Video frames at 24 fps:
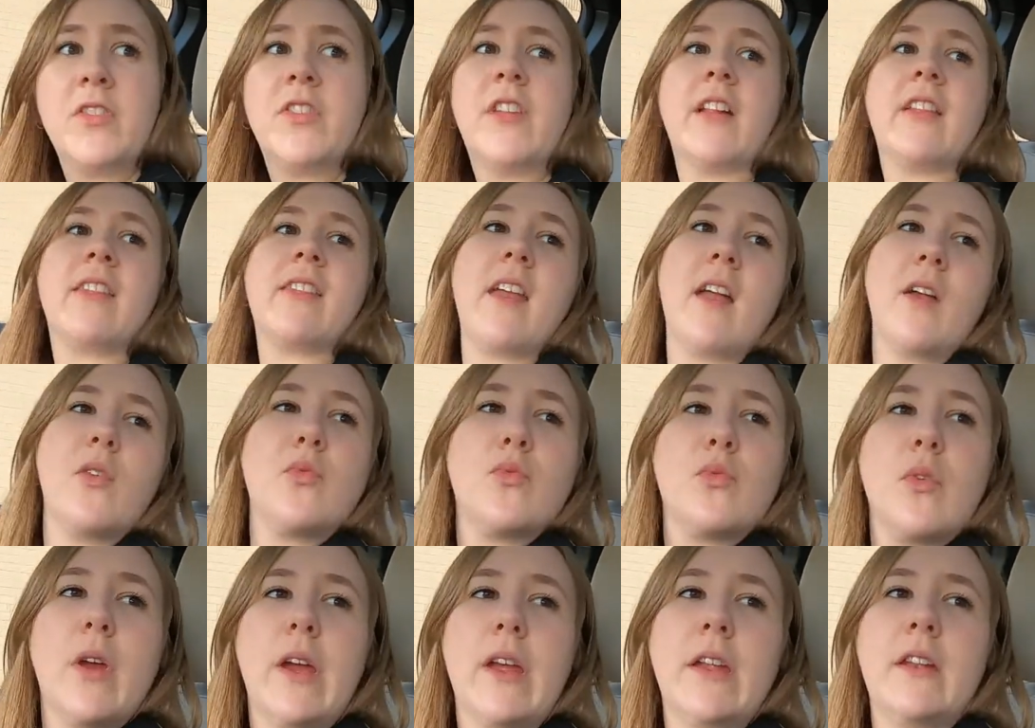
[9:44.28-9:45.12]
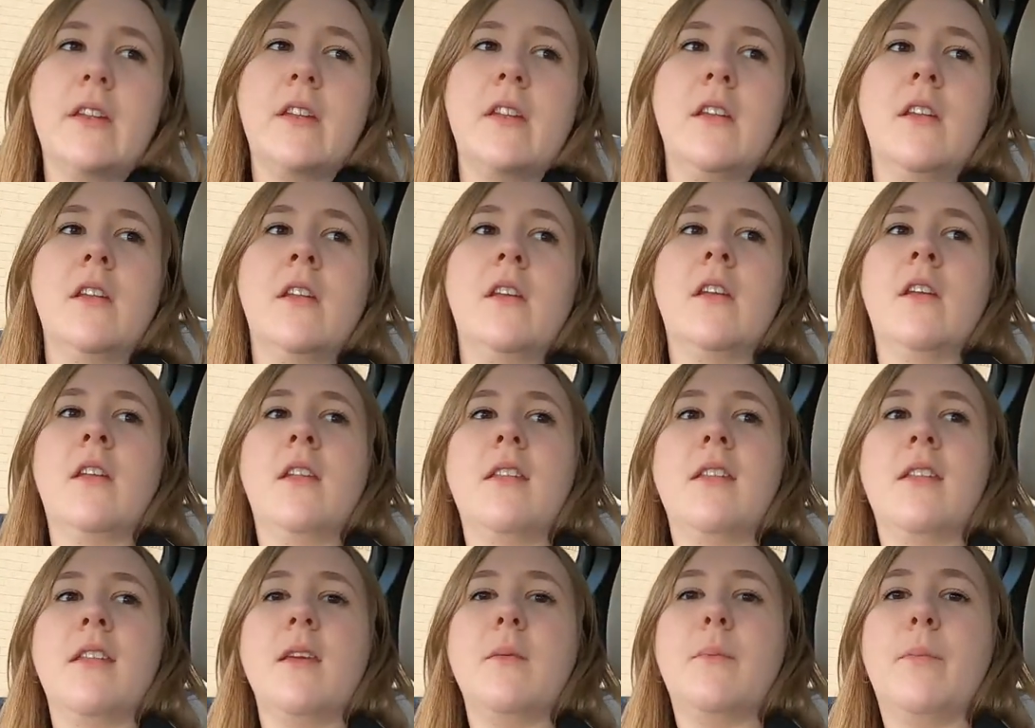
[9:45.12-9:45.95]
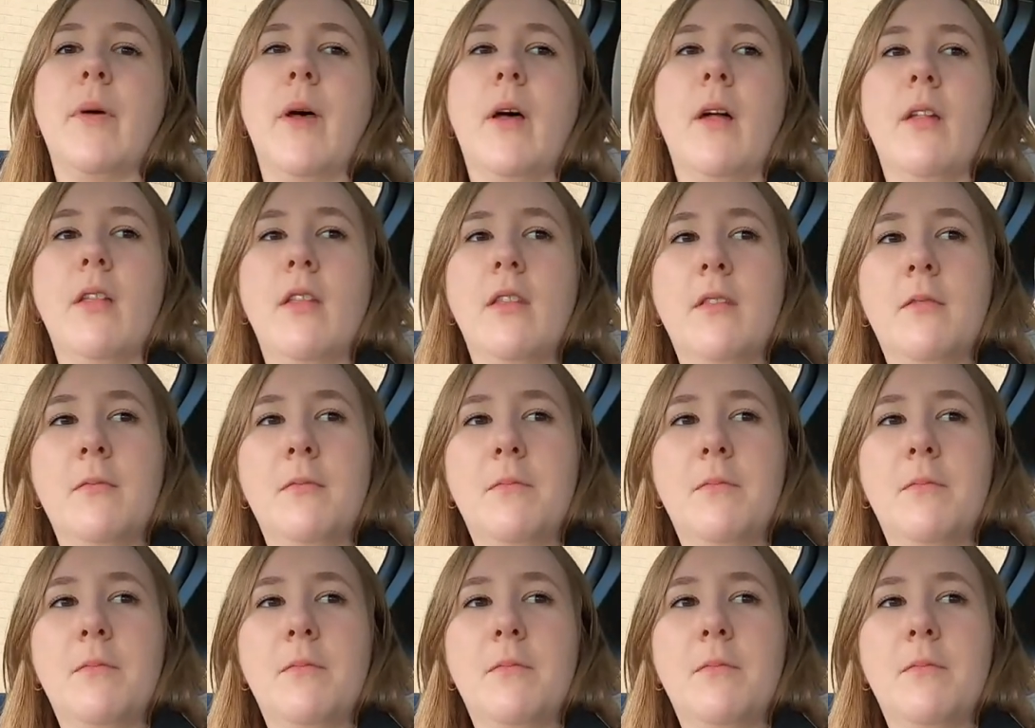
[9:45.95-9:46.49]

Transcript: That's that red seatbelt.